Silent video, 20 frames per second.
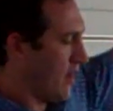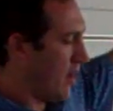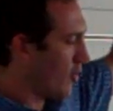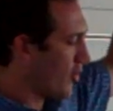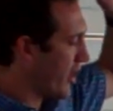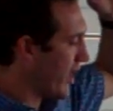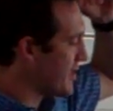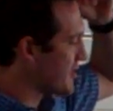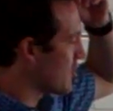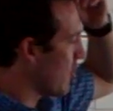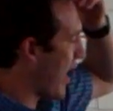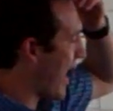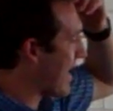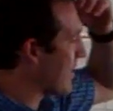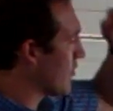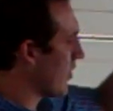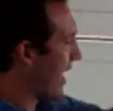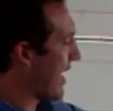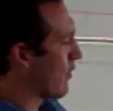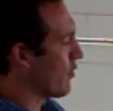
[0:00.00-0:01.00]
Okay, so
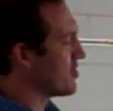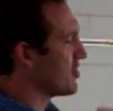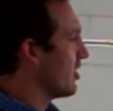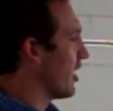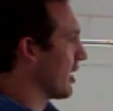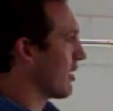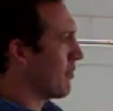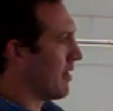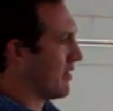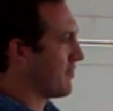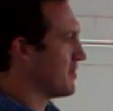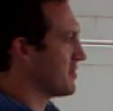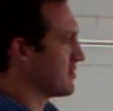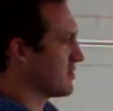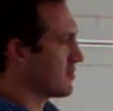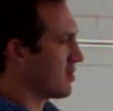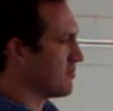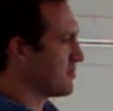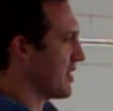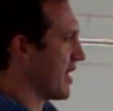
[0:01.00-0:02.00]
how do we talk about this
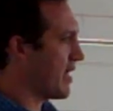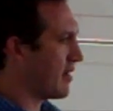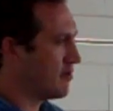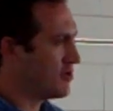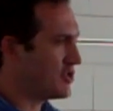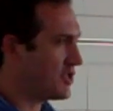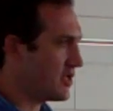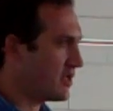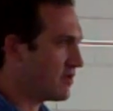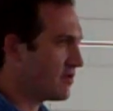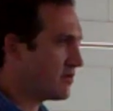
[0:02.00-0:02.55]
in terms of energy?